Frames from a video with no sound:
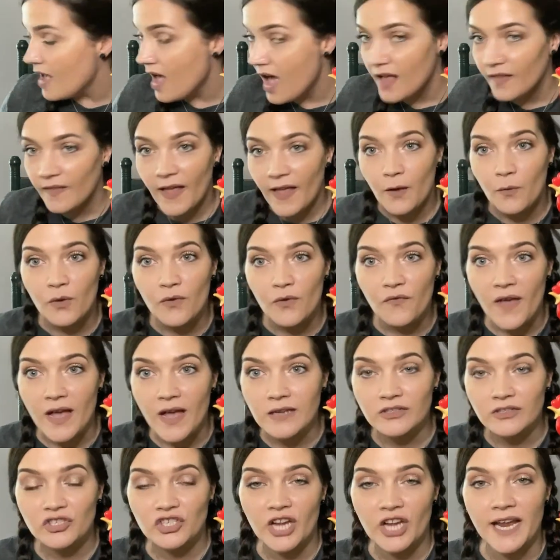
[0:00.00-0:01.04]
like we
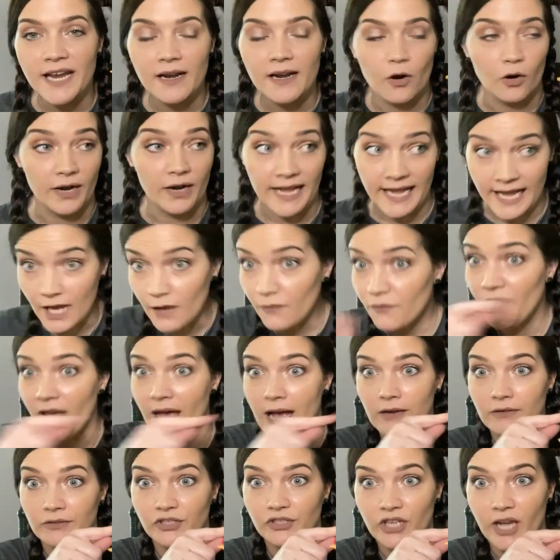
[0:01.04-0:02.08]
found jade or he
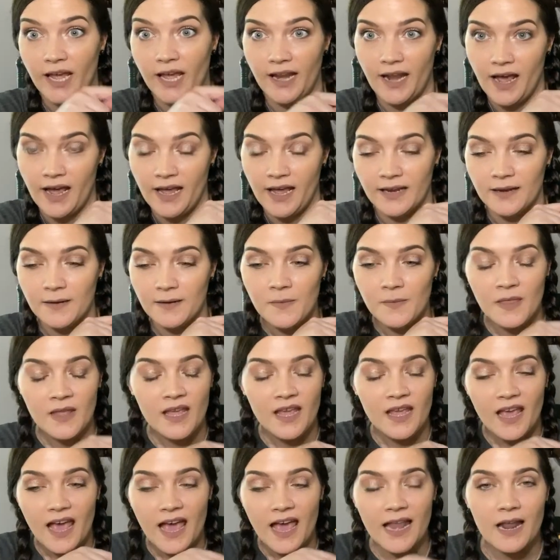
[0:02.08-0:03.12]
found jadeite.
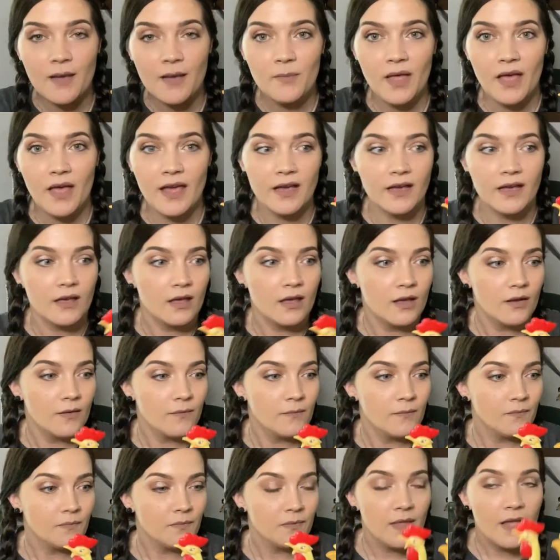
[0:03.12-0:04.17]
And I'm like
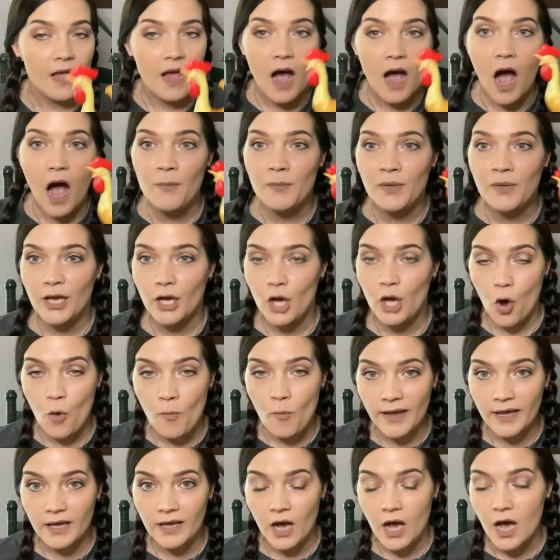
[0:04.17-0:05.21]
I'm like, "Oh
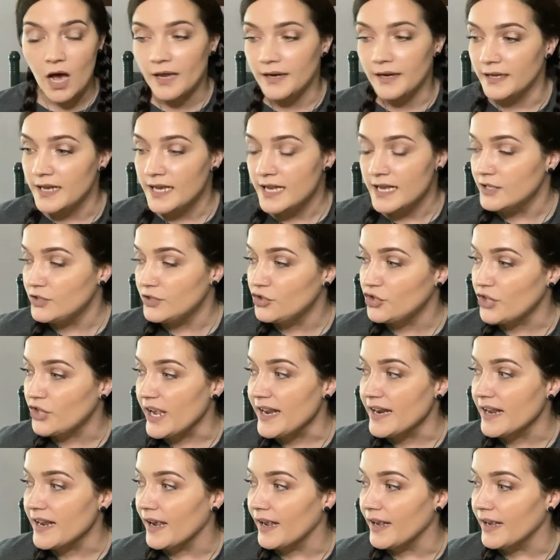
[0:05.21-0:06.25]
my god, it's
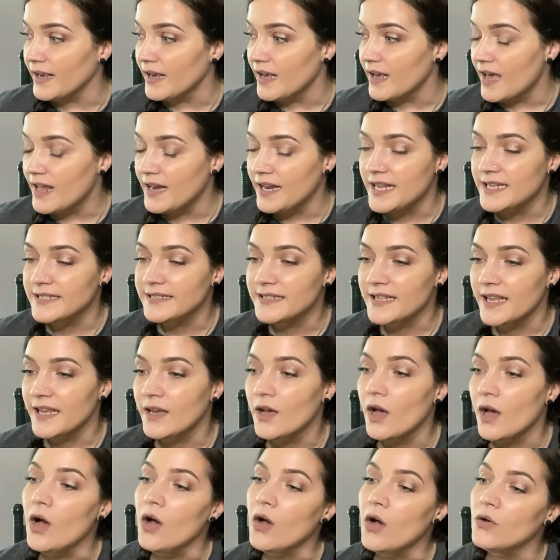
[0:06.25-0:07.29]
jadeite." And he's
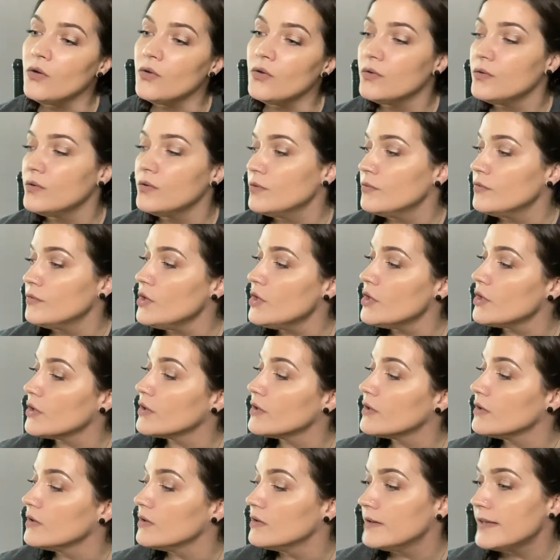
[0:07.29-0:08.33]
like, "Oh,
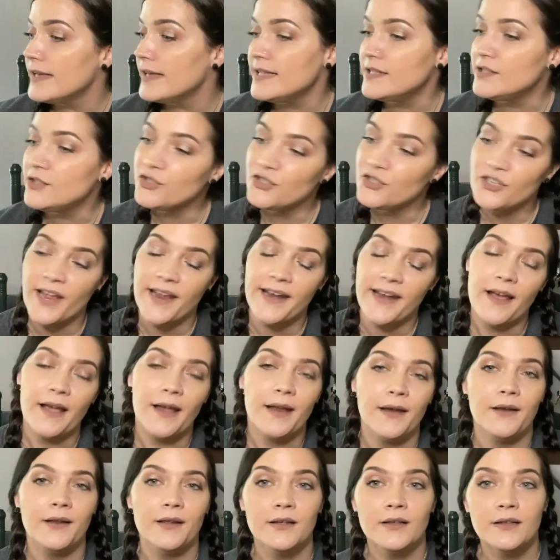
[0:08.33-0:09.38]
look, it's
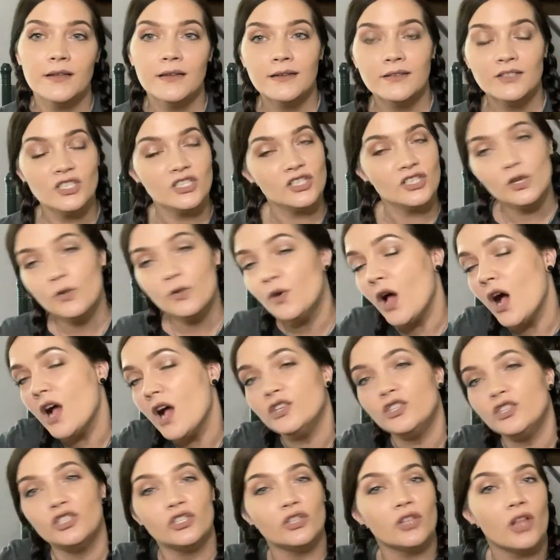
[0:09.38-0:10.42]
jadeite." Just so
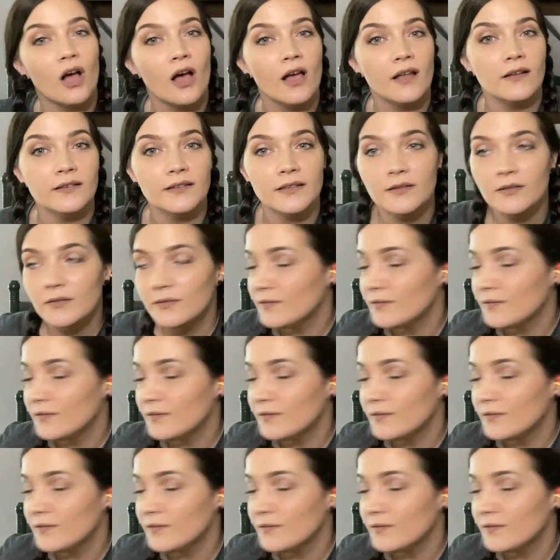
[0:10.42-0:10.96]
nonchalant.